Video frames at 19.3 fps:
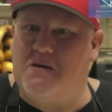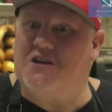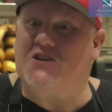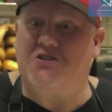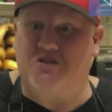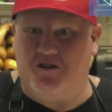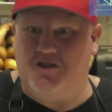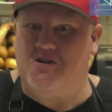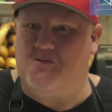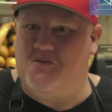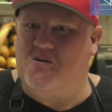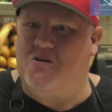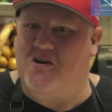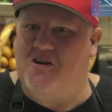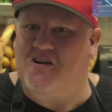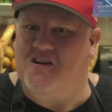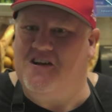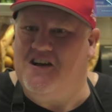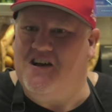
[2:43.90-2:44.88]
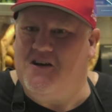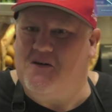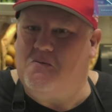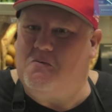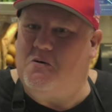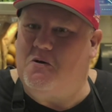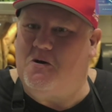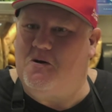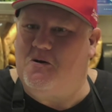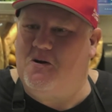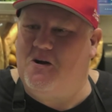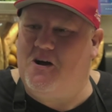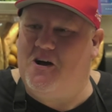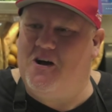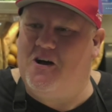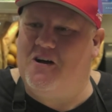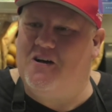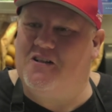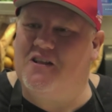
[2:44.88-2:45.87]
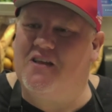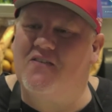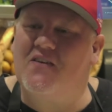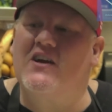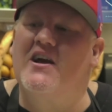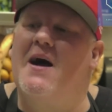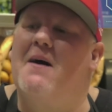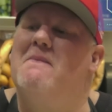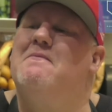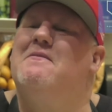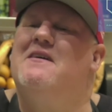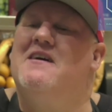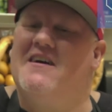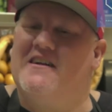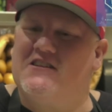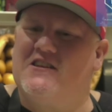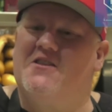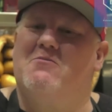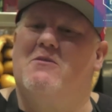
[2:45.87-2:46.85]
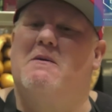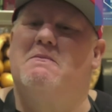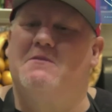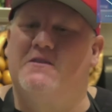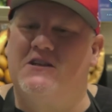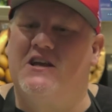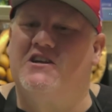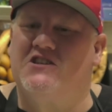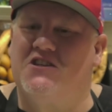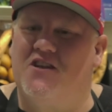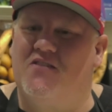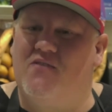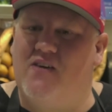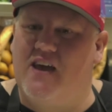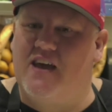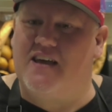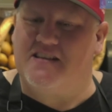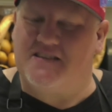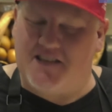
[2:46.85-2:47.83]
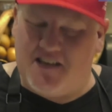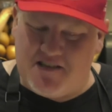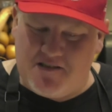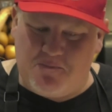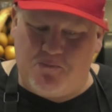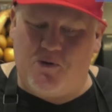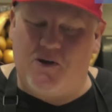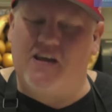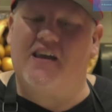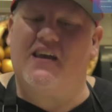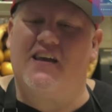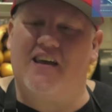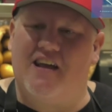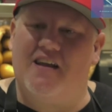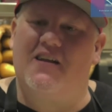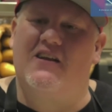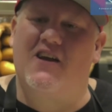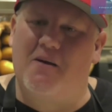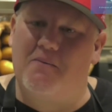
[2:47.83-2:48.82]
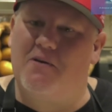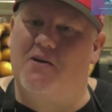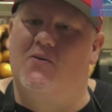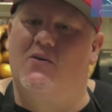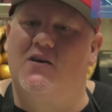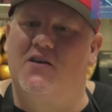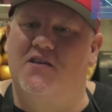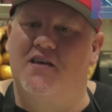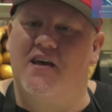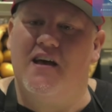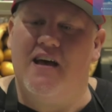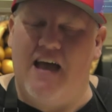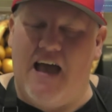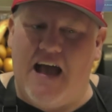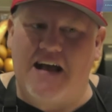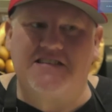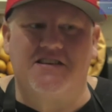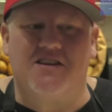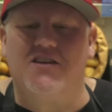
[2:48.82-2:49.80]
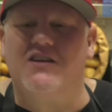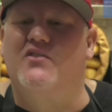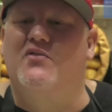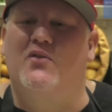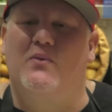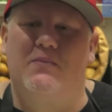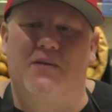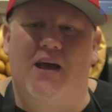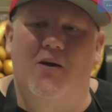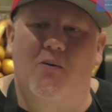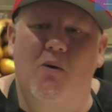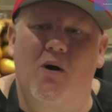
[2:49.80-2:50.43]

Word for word: make sure that we're, we're uh, living up to the reputation of Vegas as bringing it and coming with excellence from day